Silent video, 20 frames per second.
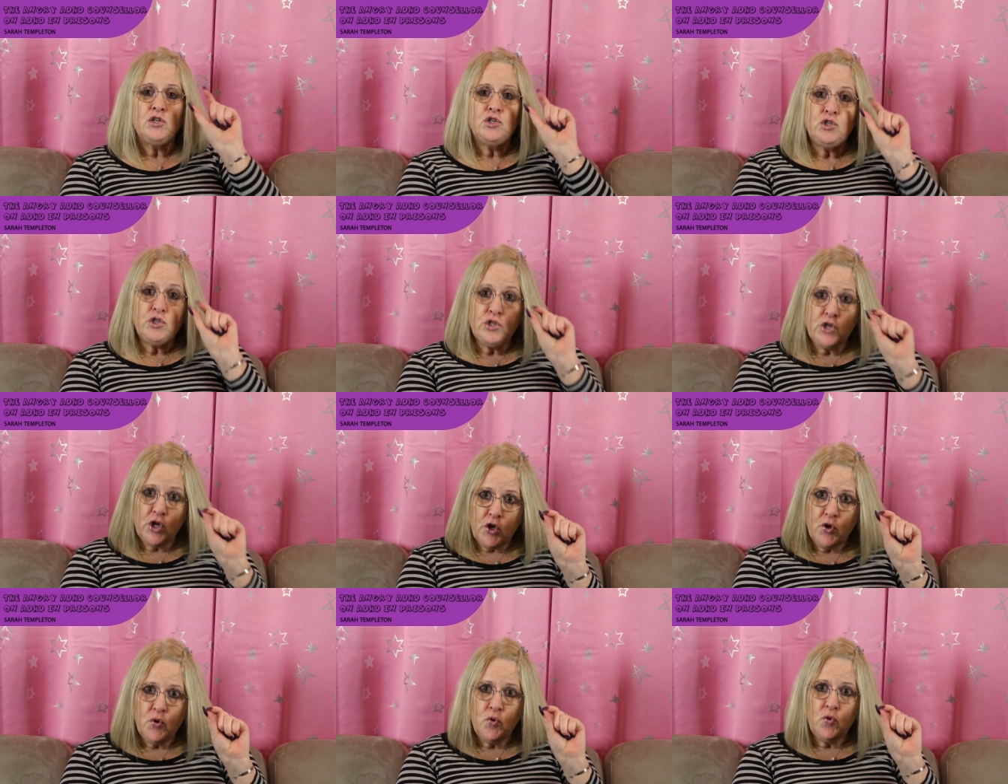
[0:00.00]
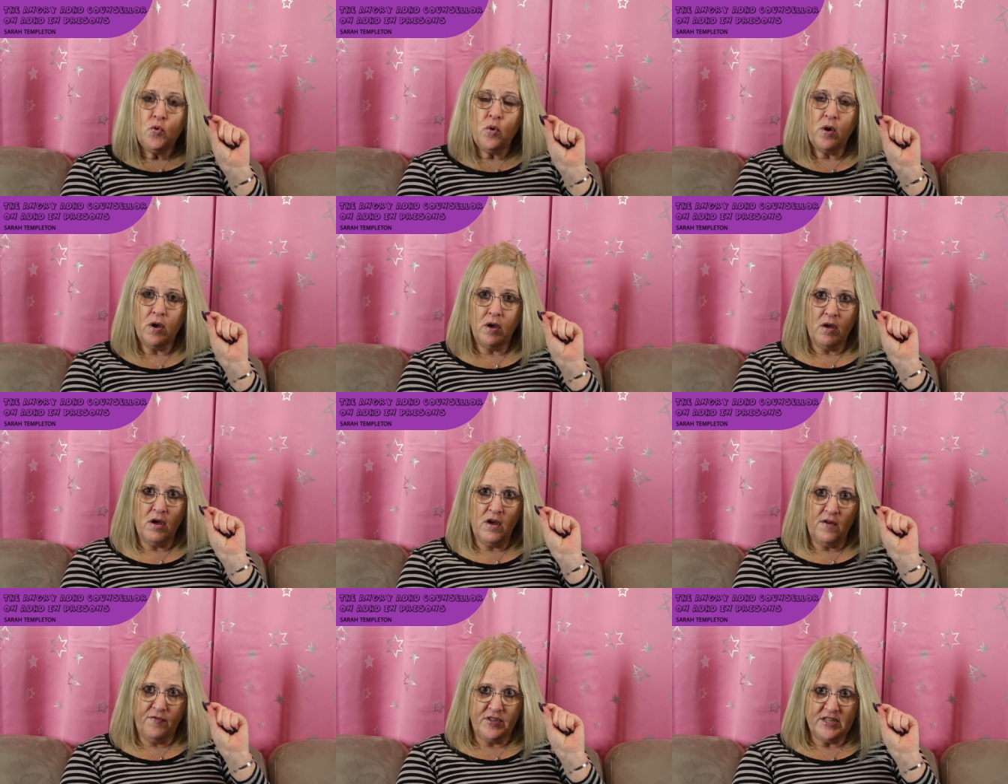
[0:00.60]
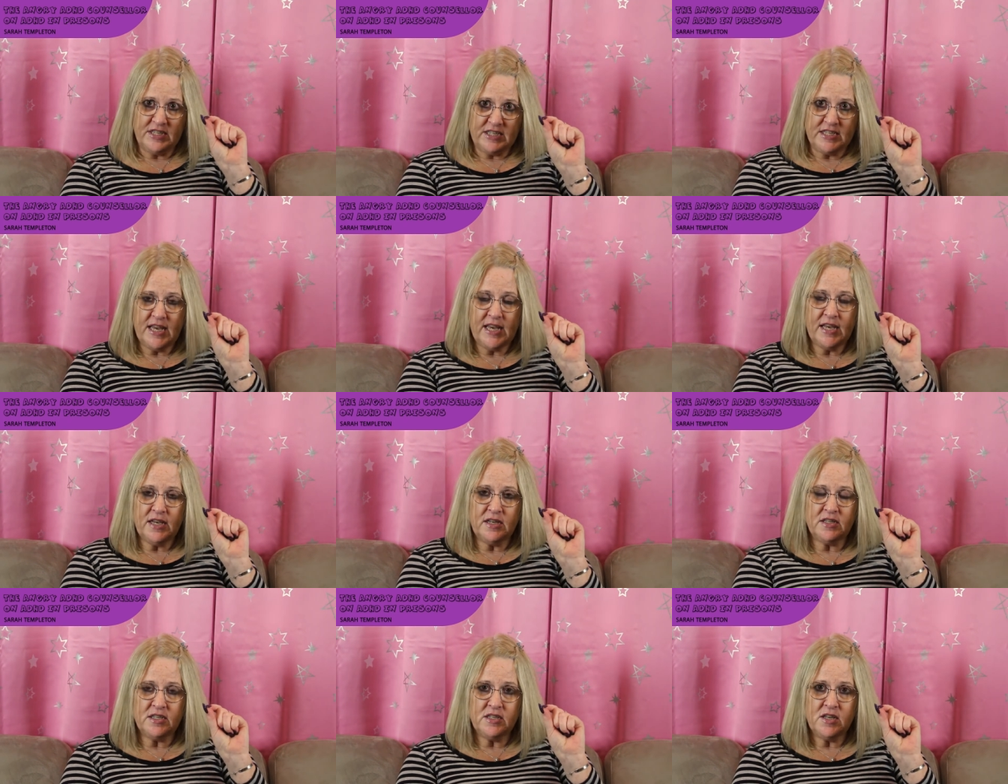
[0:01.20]
Two of the
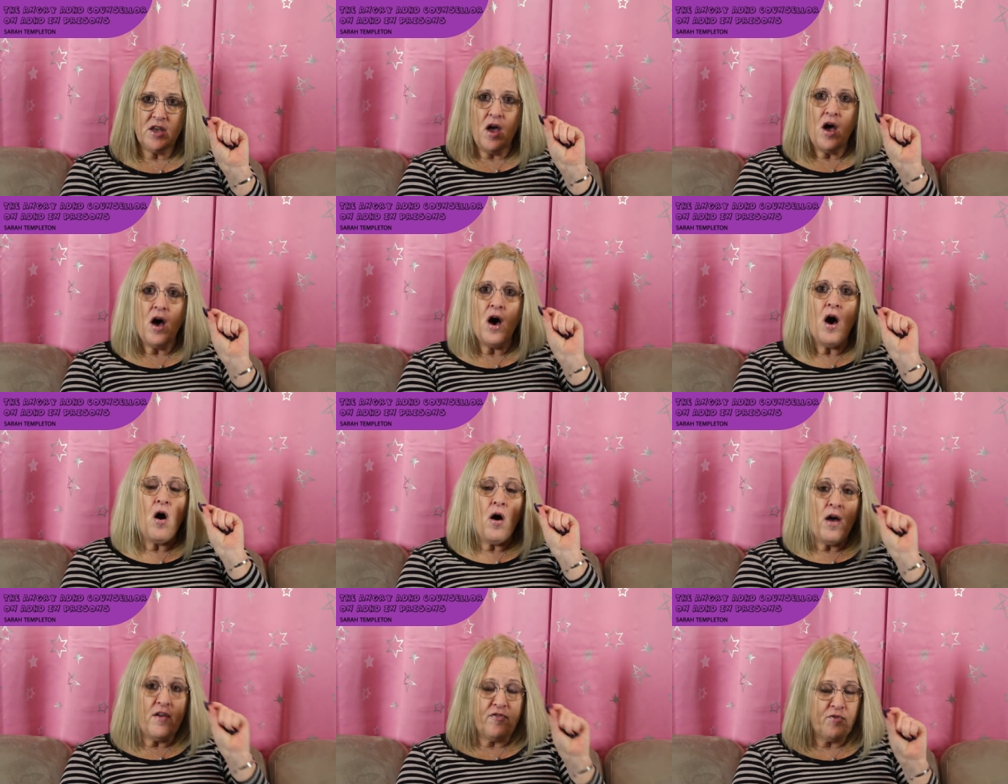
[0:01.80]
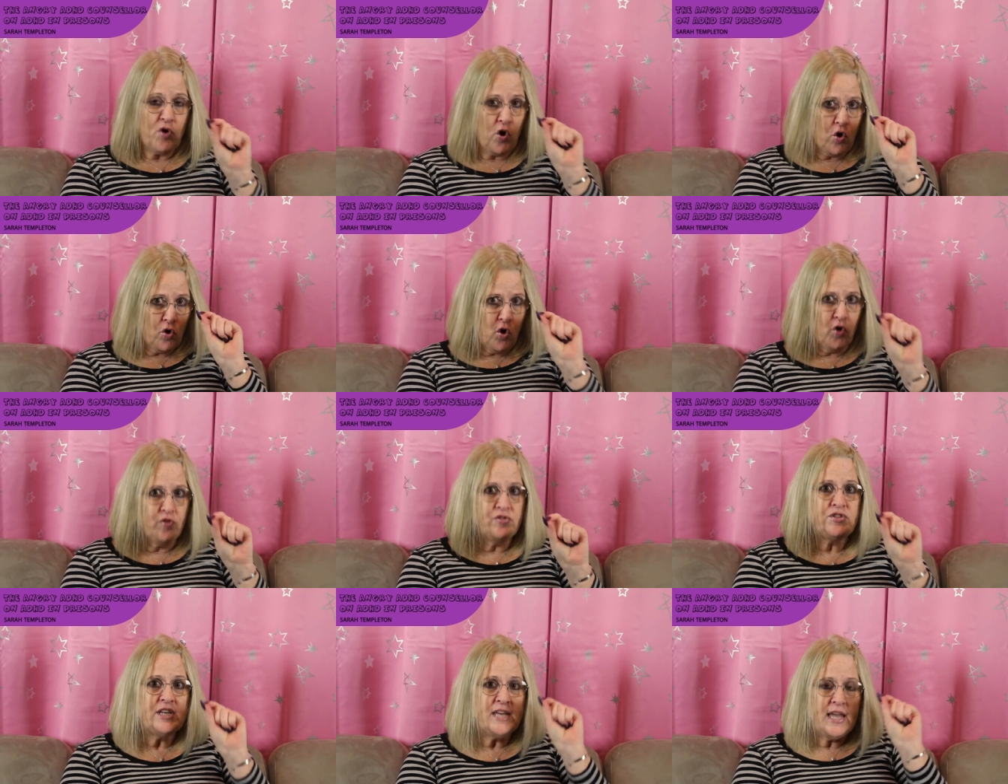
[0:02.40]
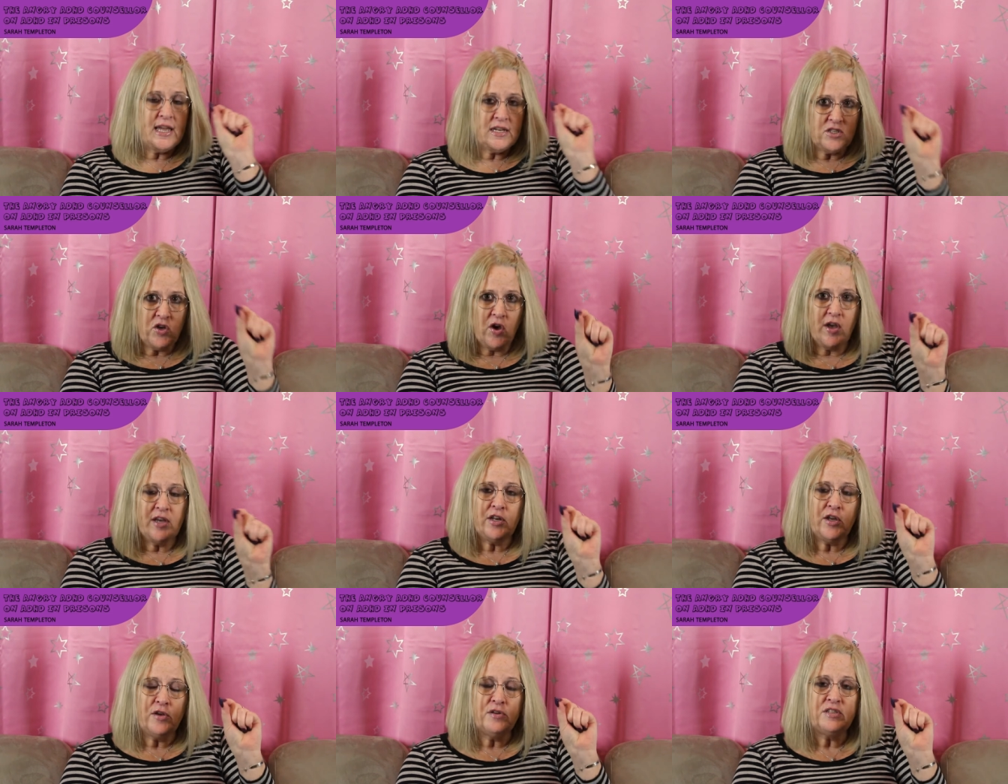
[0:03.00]
six, I've gone on to get
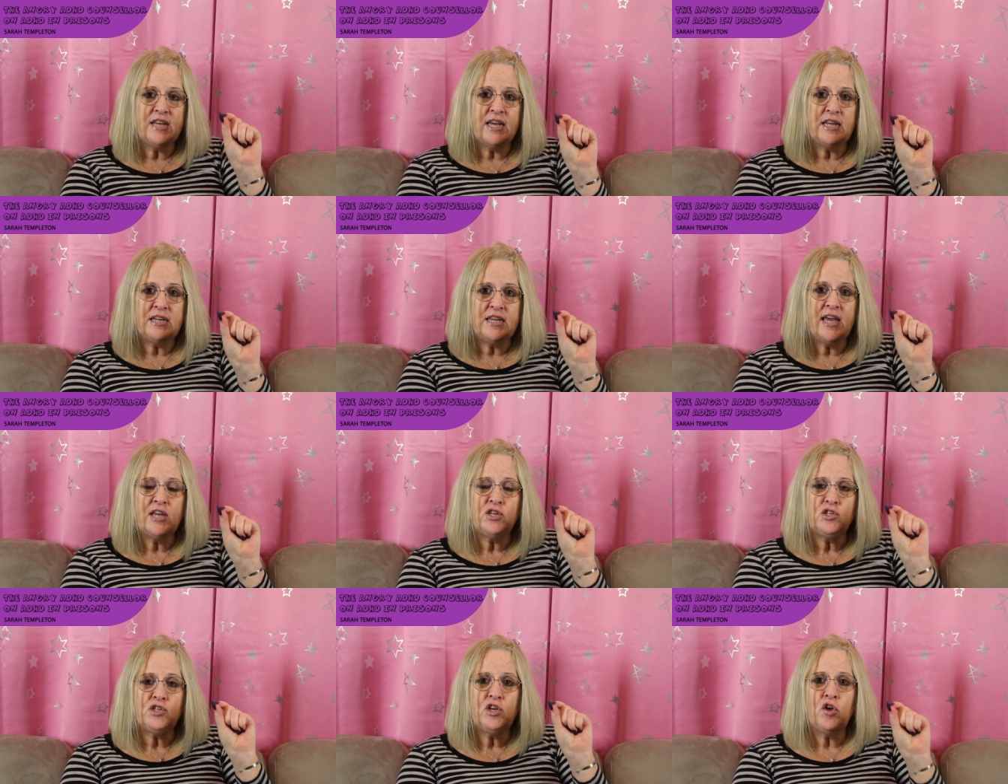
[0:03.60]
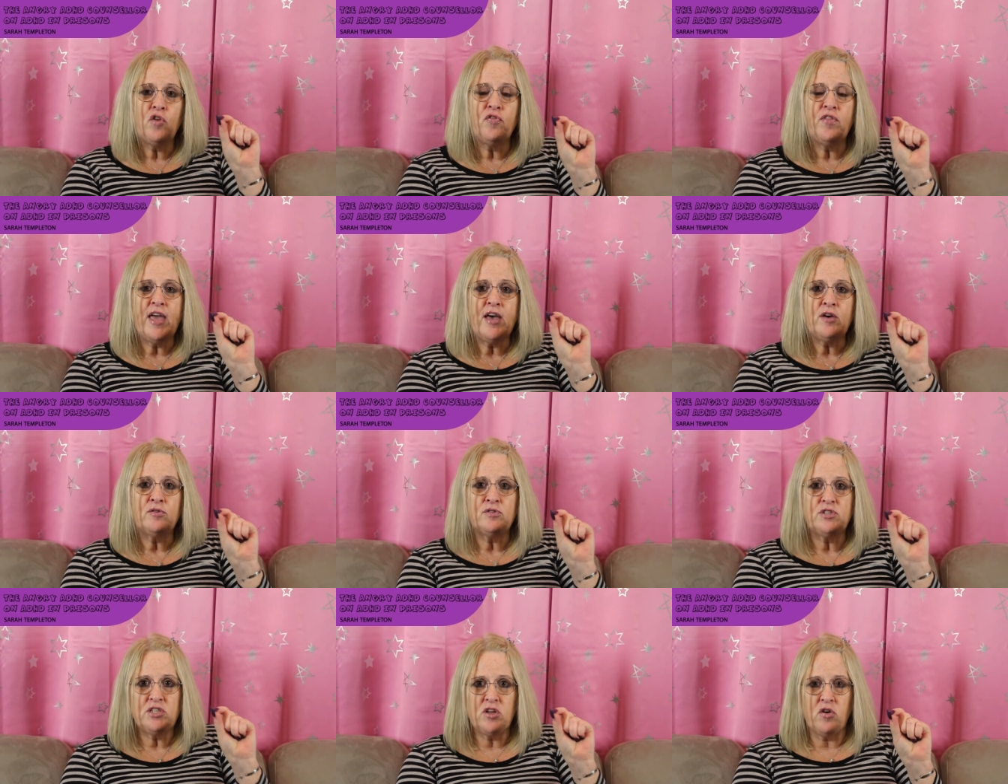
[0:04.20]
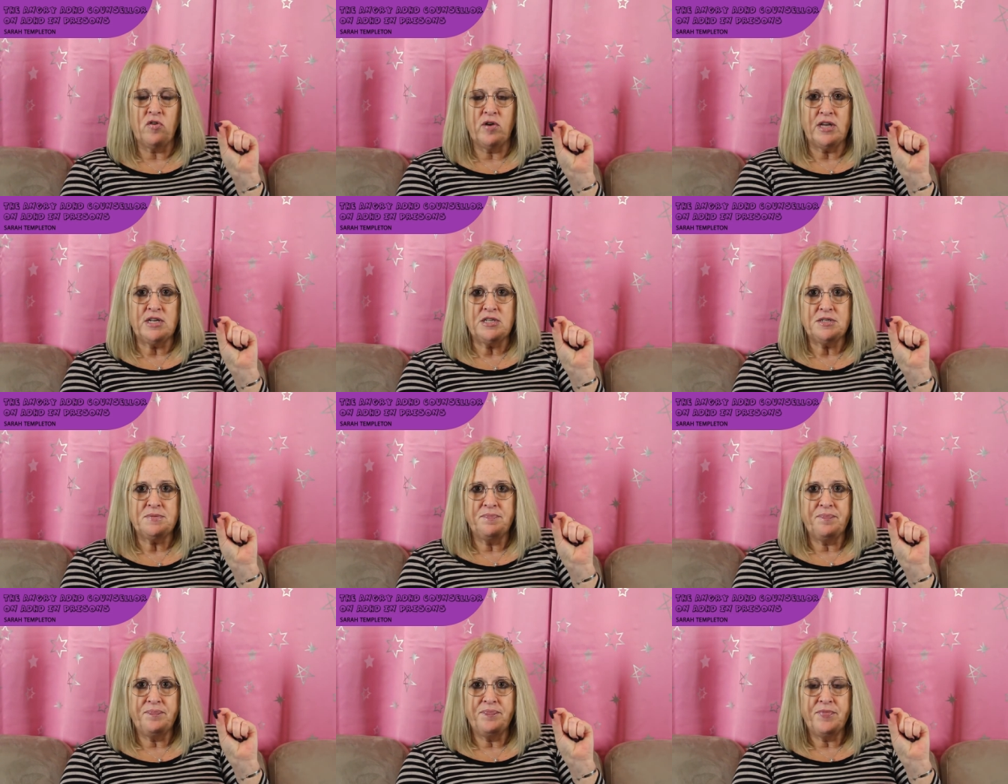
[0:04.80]
diagnosed ADHD on the outside.